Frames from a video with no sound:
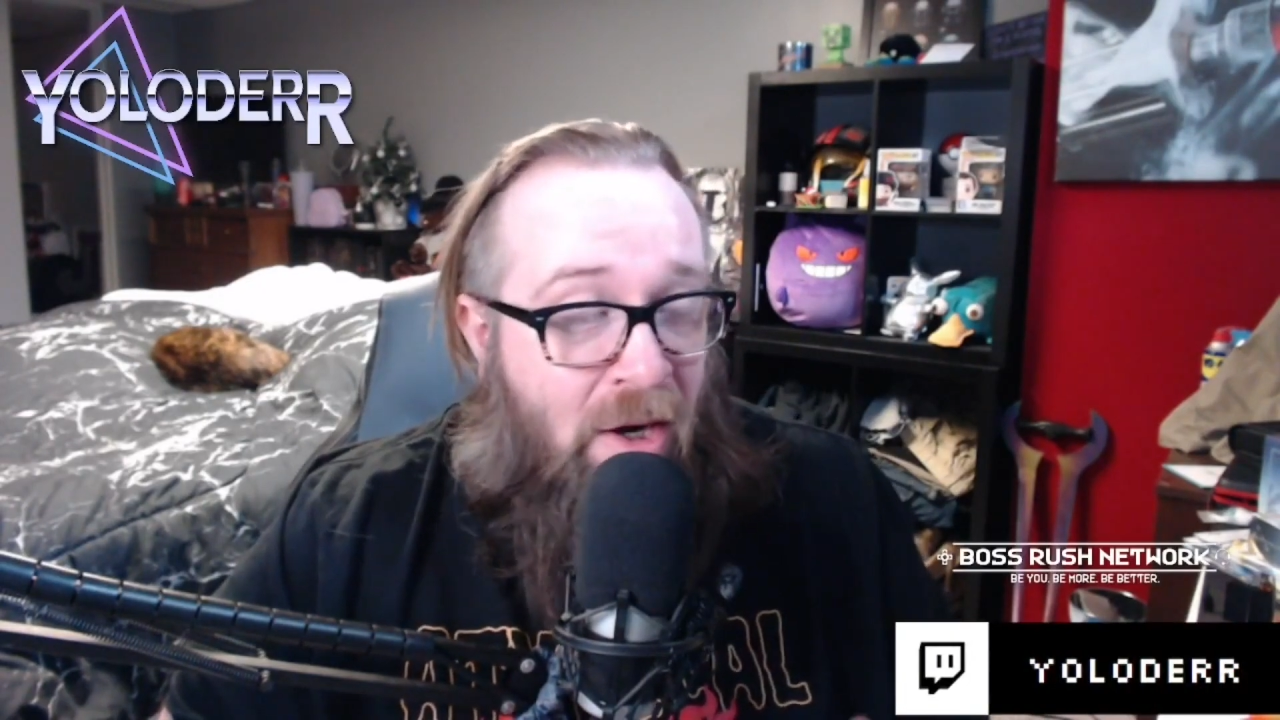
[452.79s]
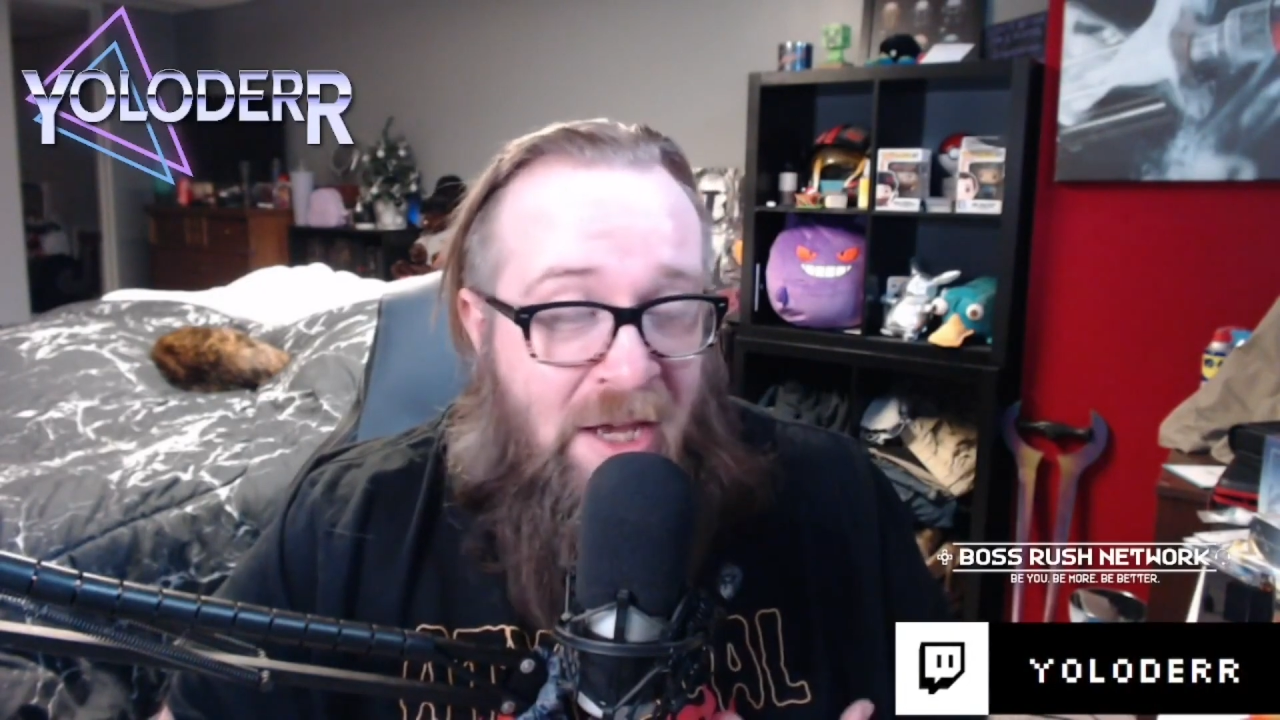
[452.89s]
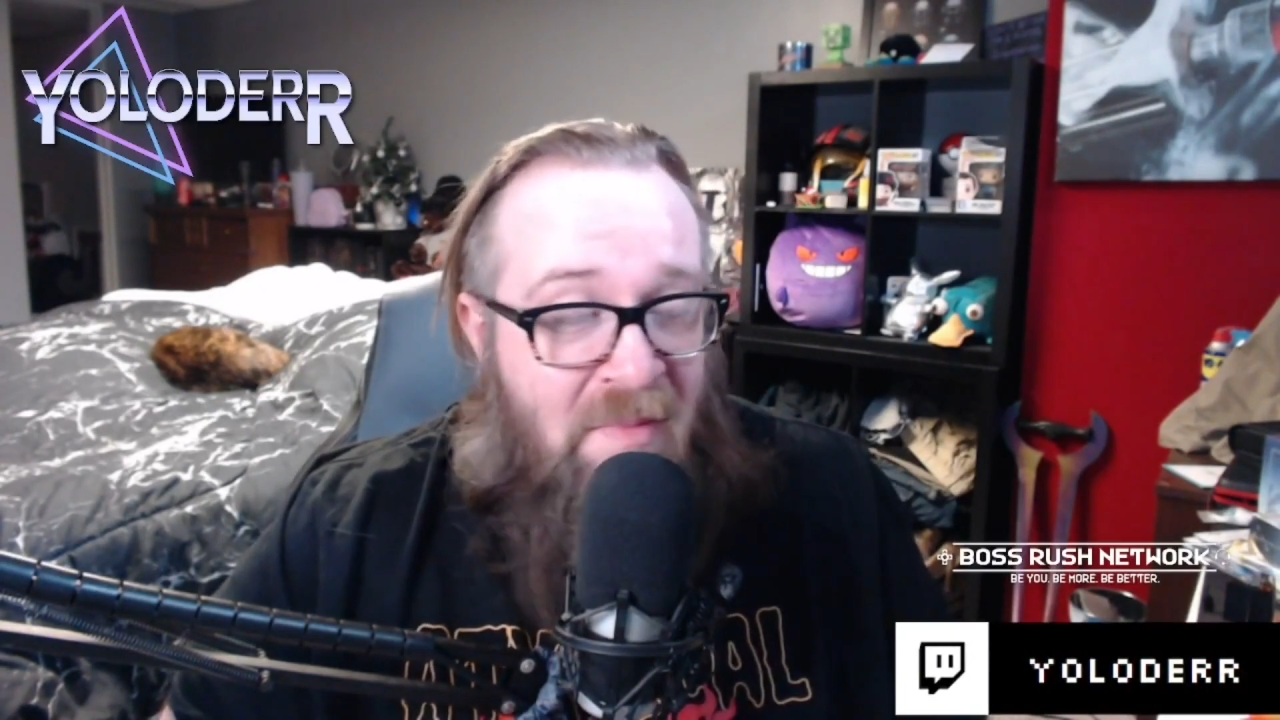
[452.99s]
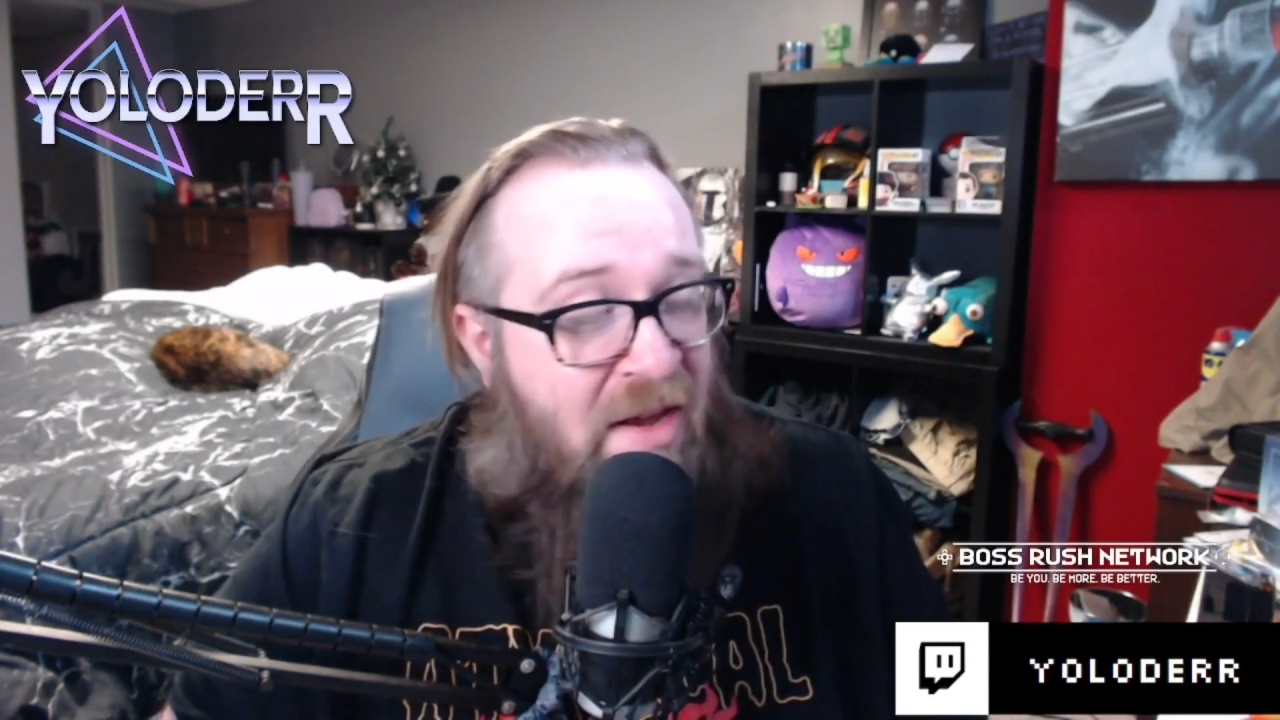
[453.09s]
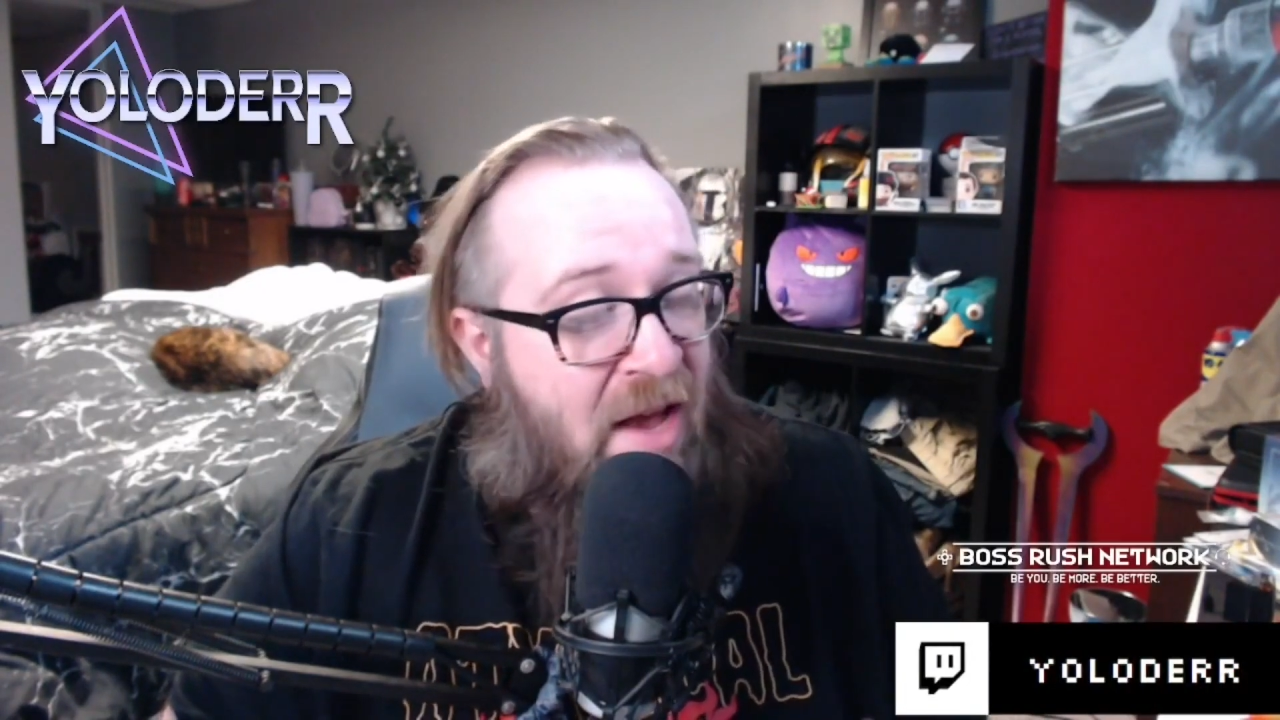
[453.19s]

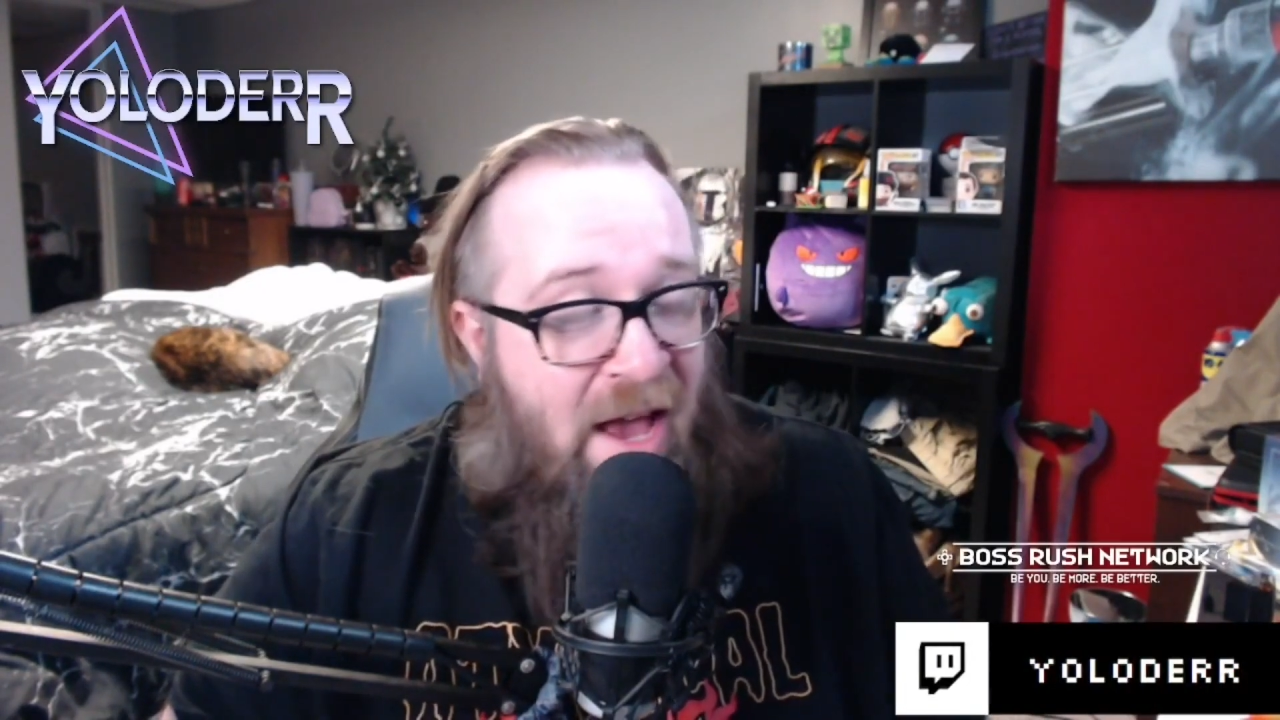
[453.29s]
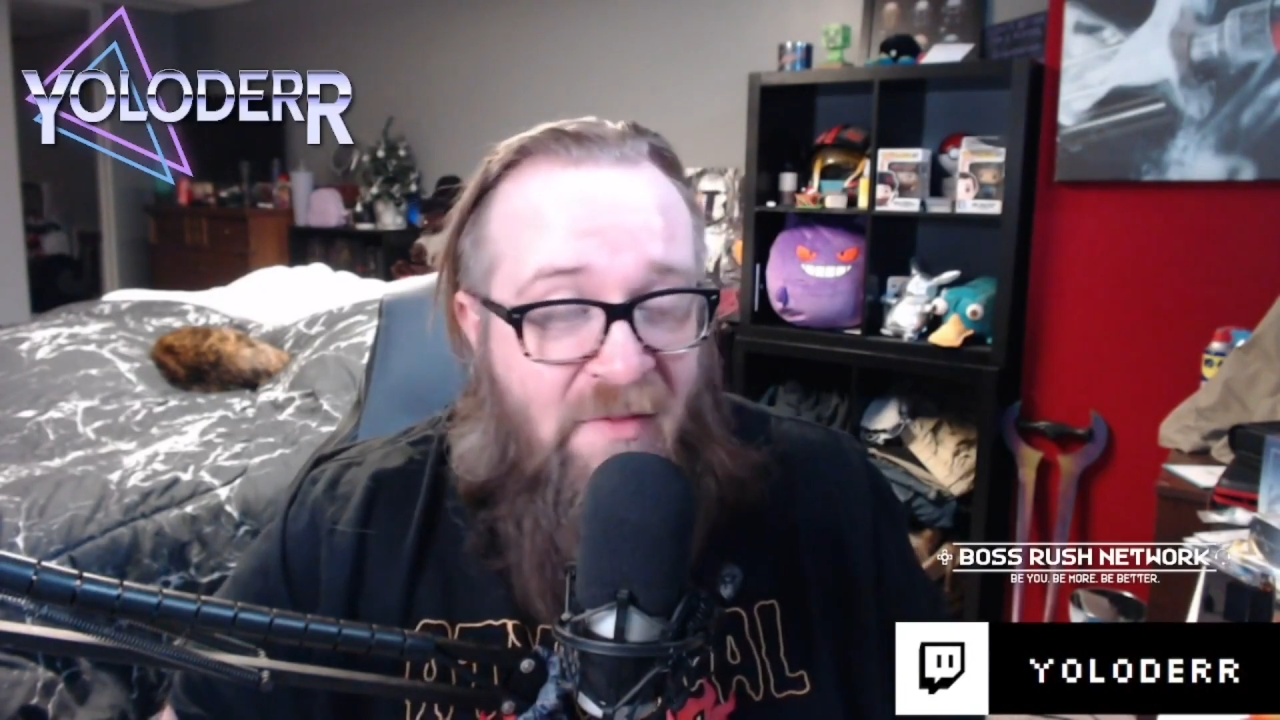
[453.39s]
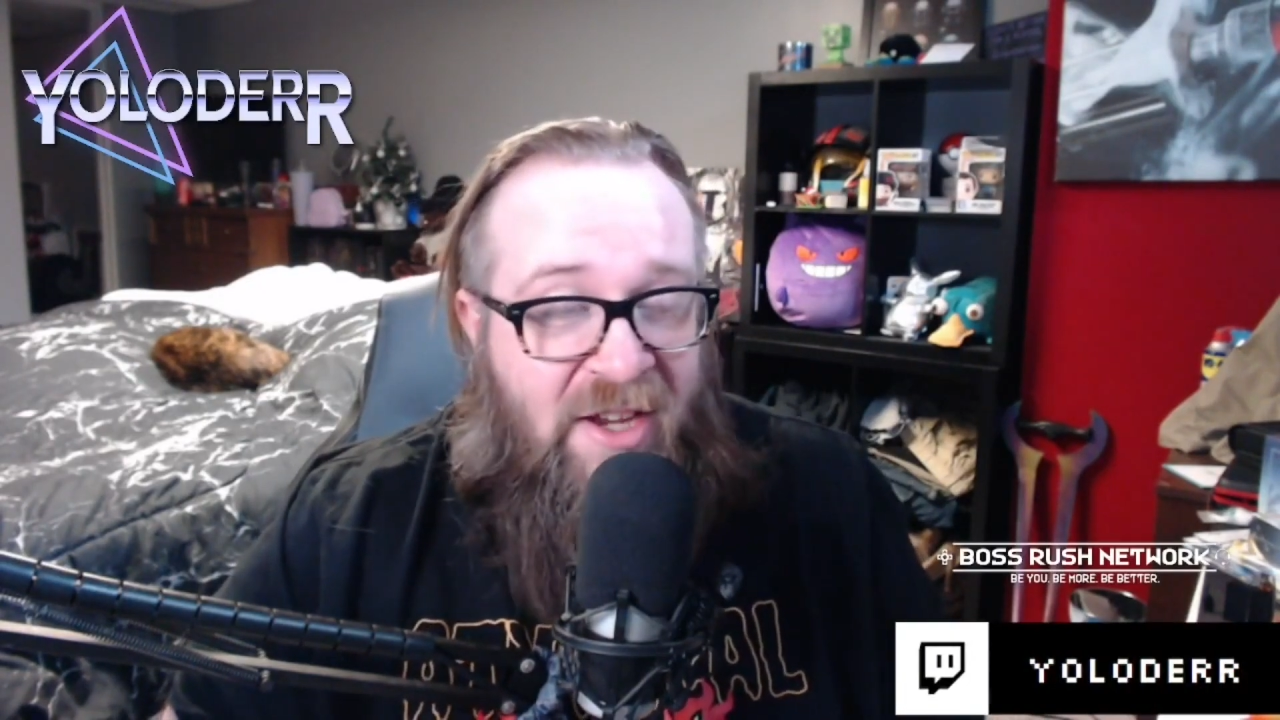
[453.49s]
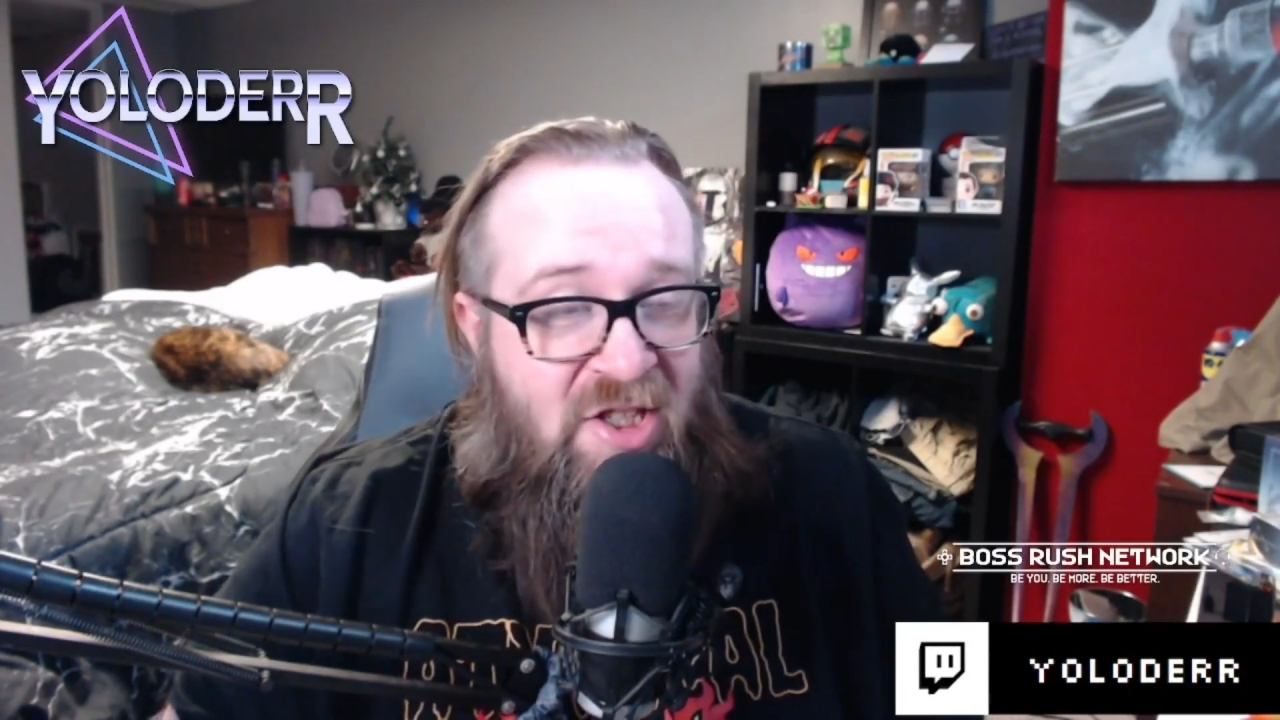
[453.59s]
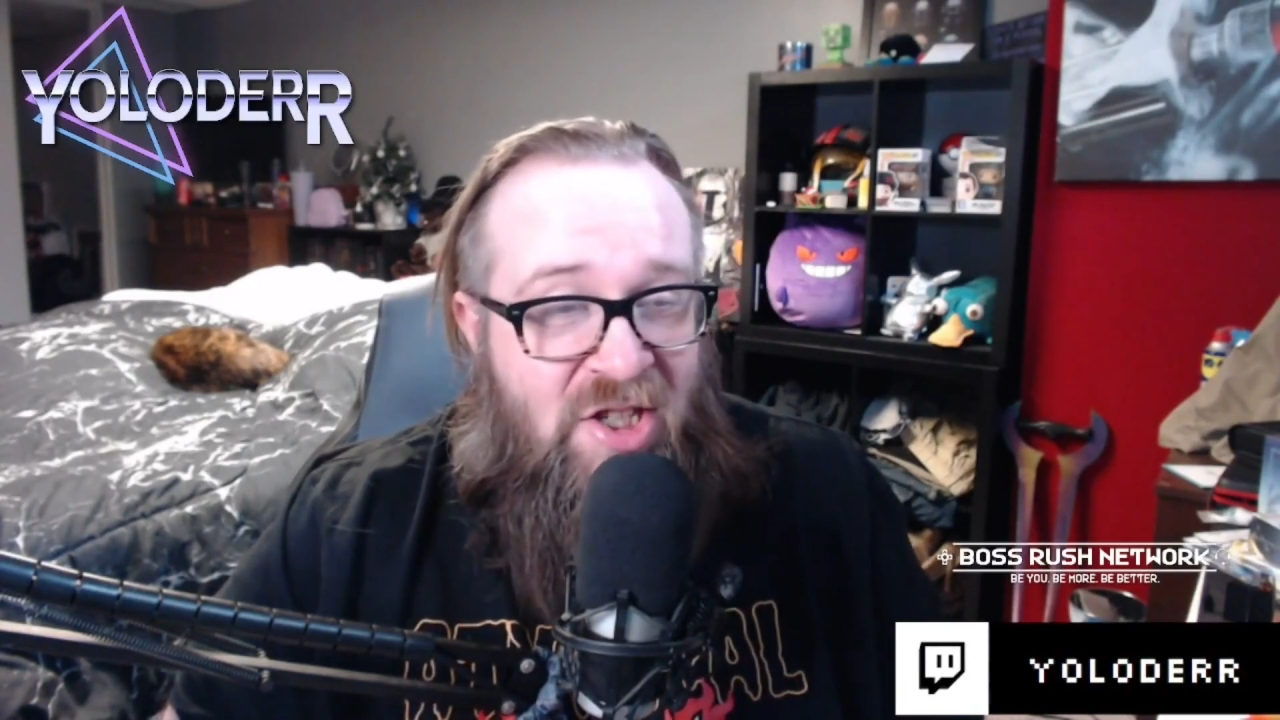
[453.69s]
Give me
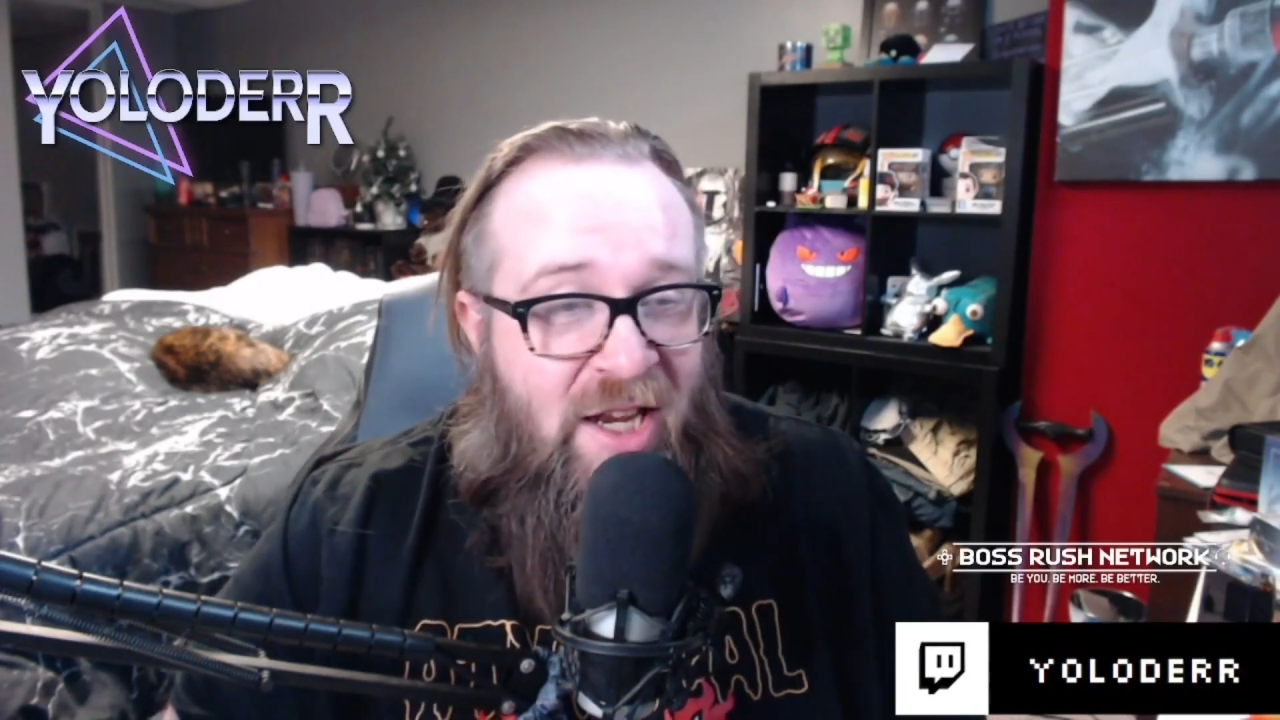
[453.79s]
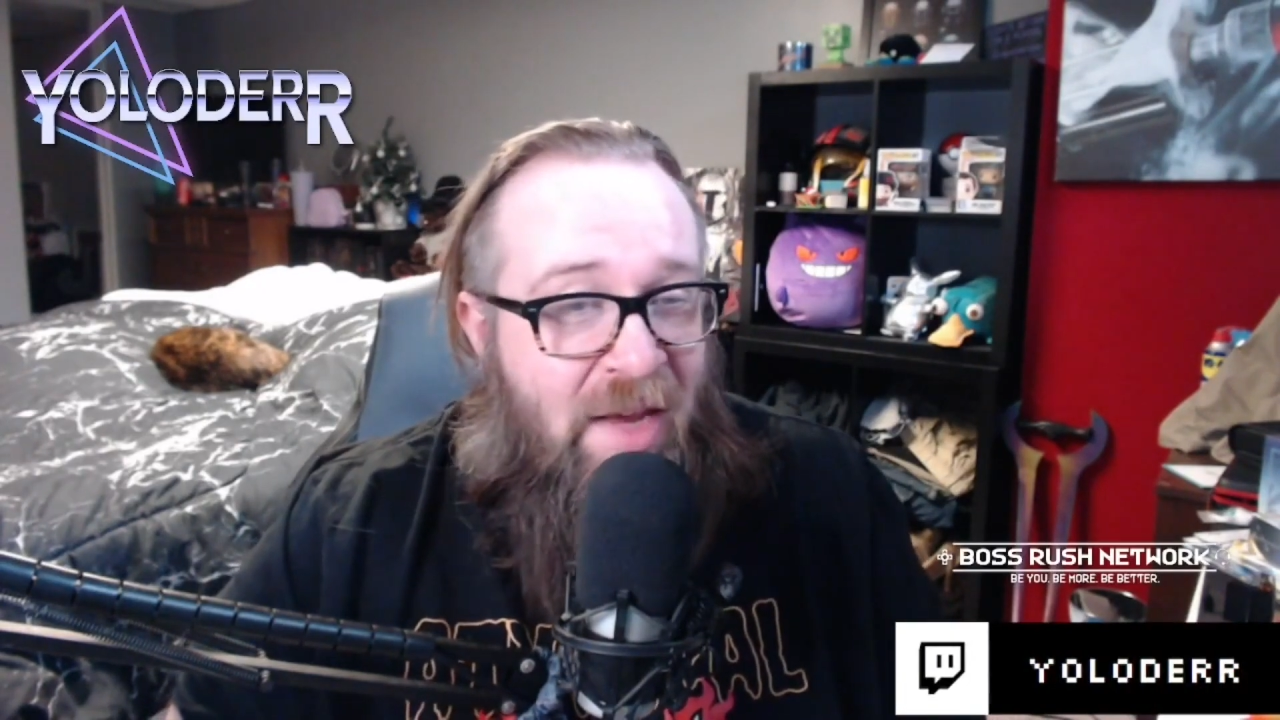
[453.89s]
heavy shit.